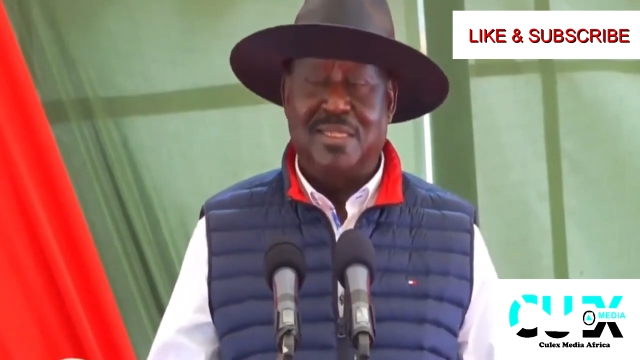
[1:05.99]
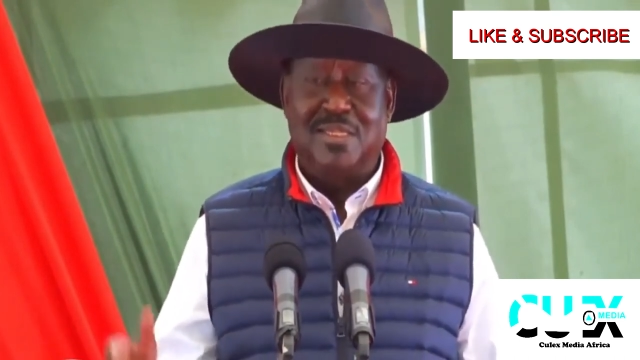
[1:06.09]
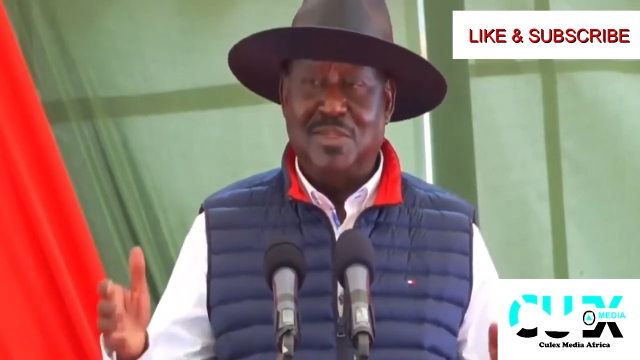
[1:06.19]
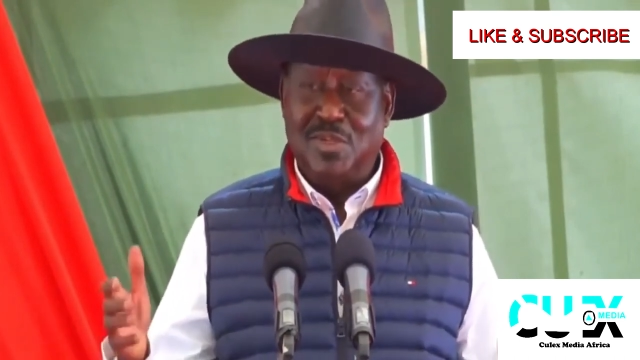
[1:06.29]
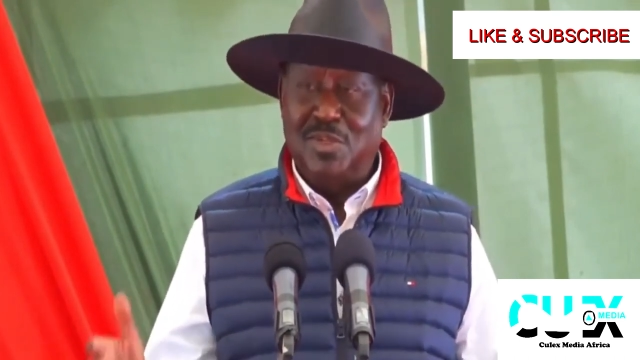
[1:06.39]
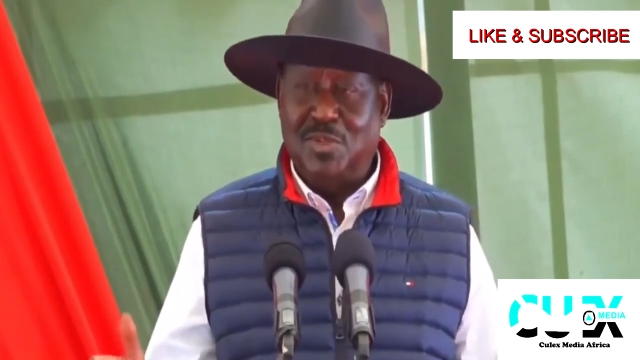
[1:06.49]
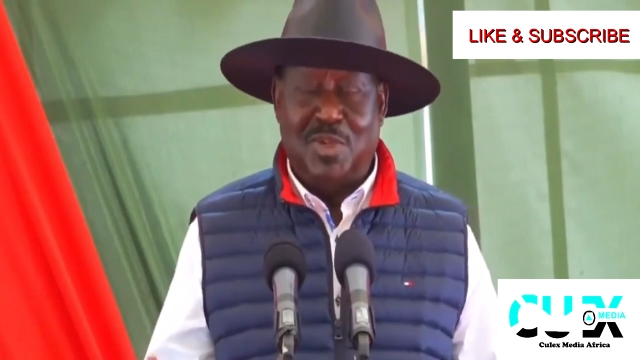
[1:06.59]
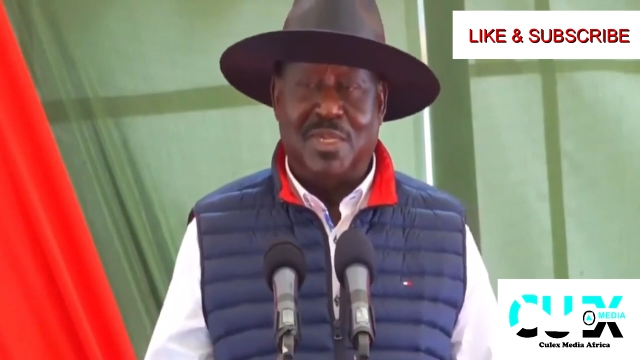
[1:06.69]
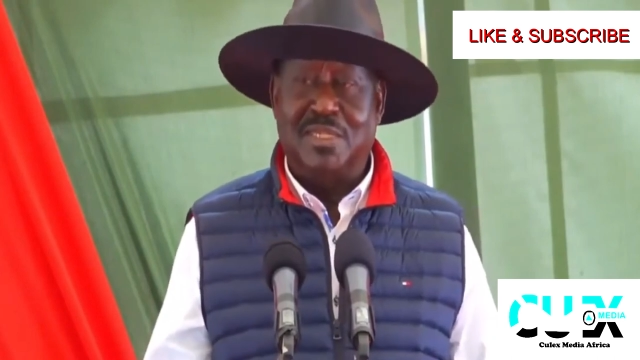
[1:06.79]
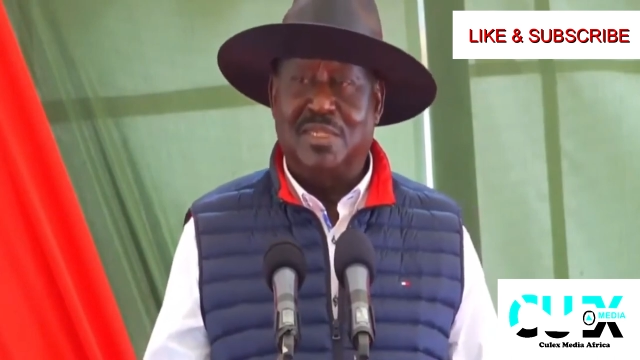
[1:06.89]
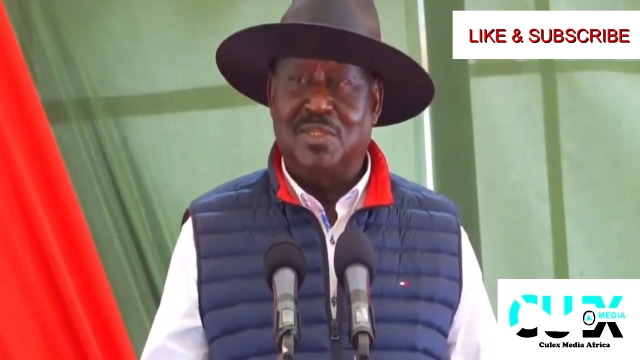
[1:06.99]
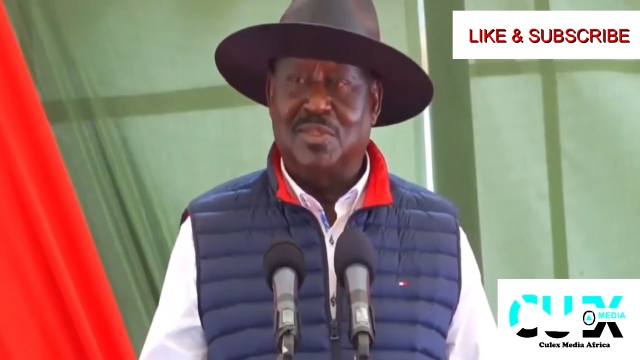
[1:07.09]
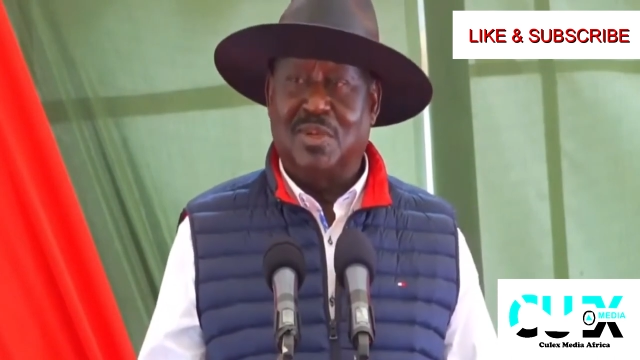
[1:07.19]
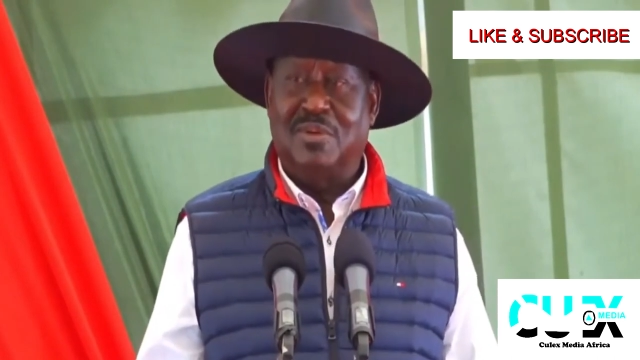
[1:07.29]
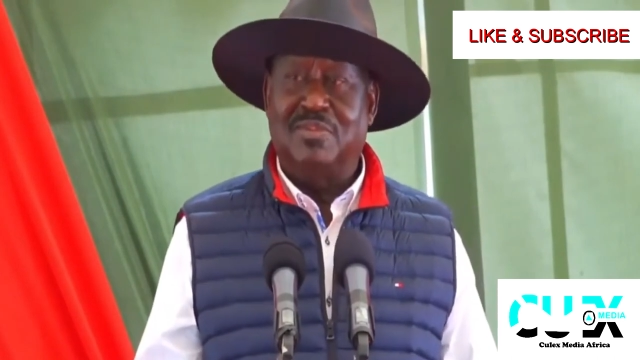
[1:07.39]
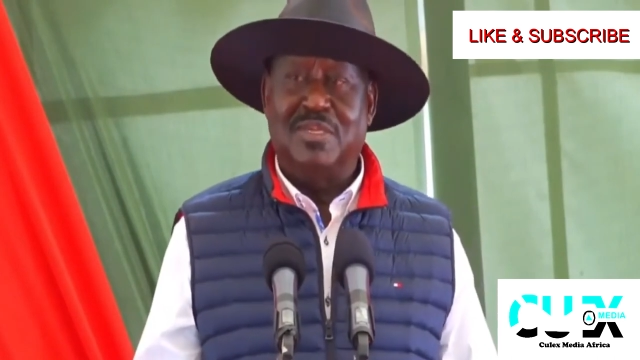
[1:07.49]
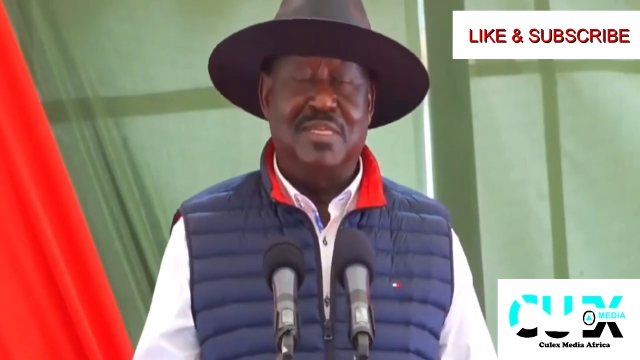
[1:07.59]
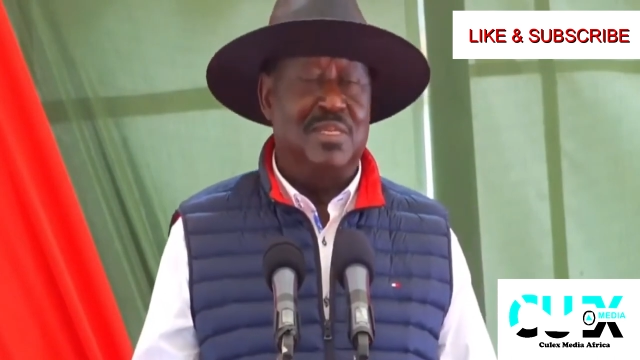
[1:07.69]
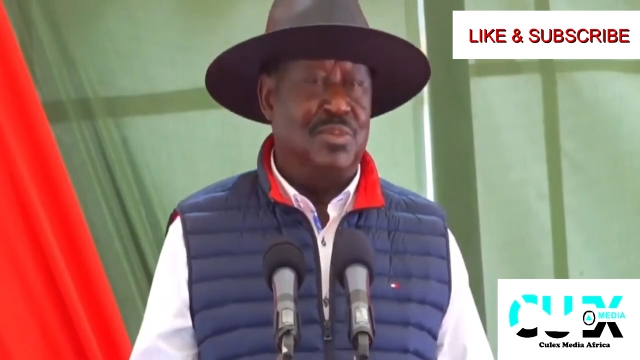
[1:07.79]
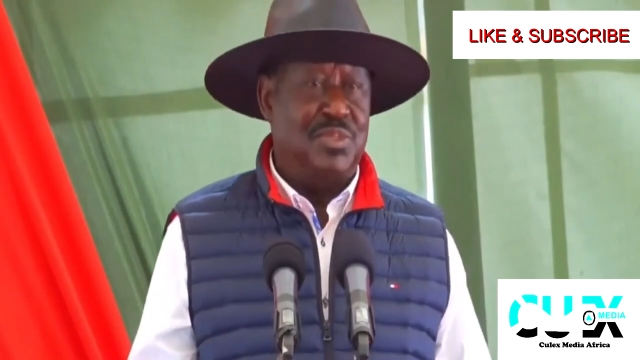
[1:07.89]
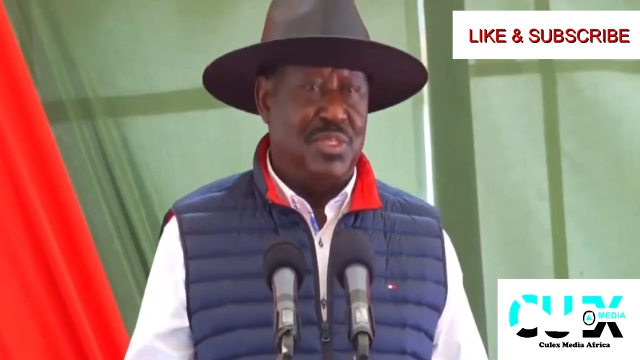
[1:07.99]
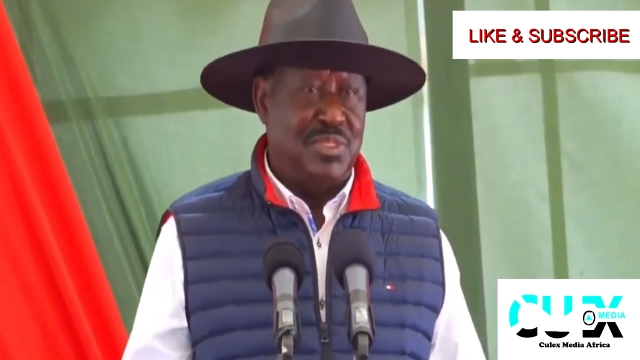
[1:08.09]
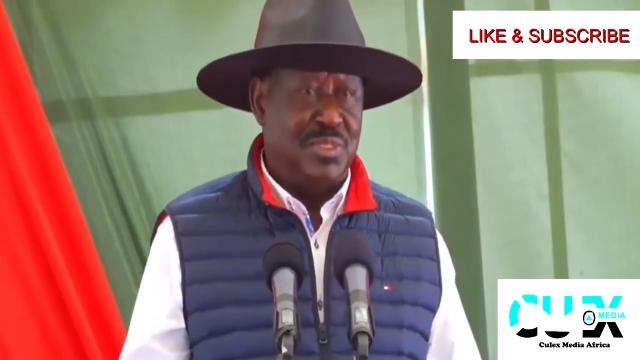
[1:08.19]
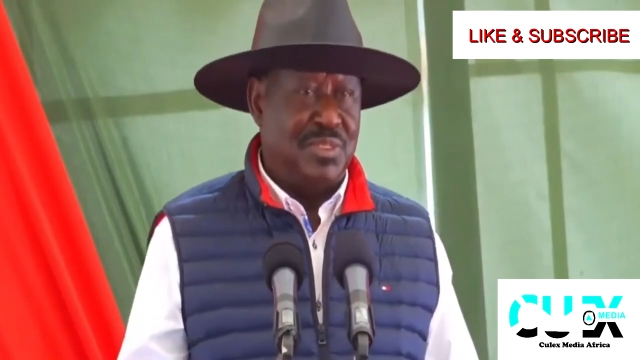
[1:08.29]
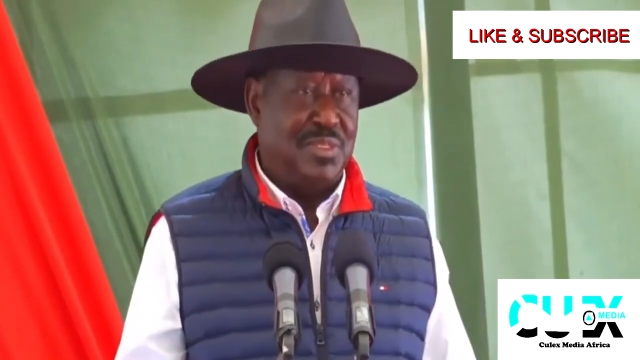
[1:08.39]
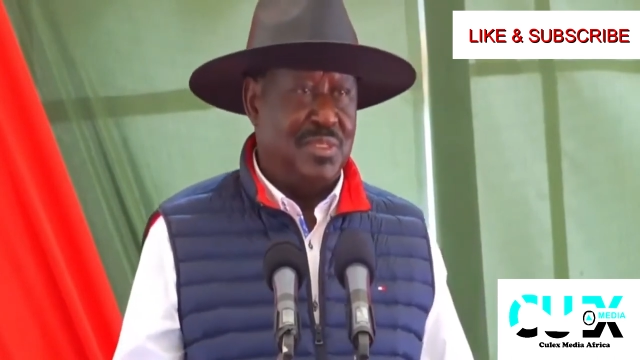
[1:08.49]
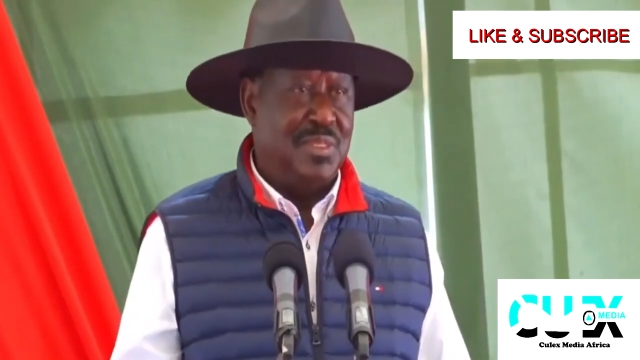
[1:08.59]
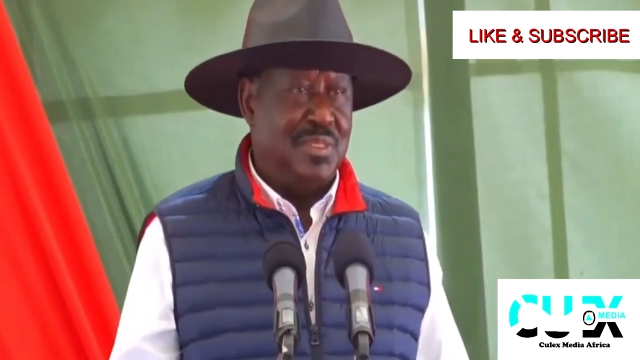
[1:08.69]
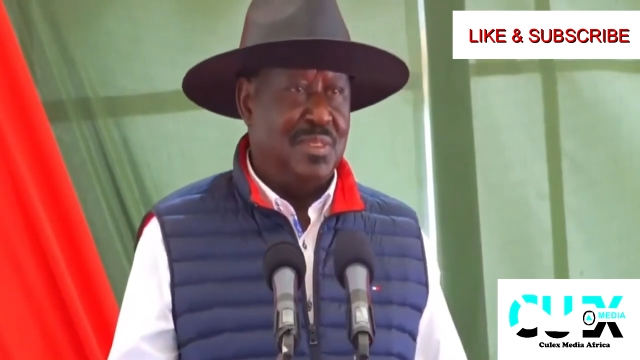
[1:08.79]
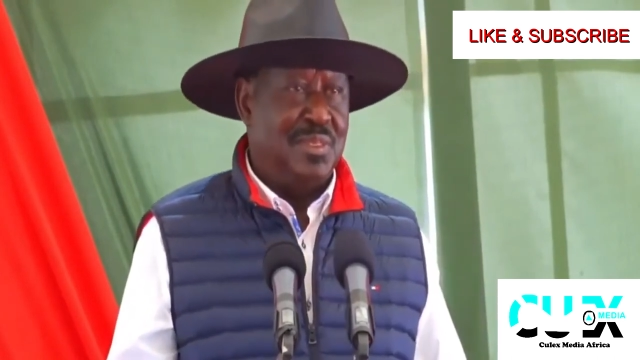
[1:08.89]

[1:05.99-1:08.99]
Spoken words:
They did not want to have any negotiations.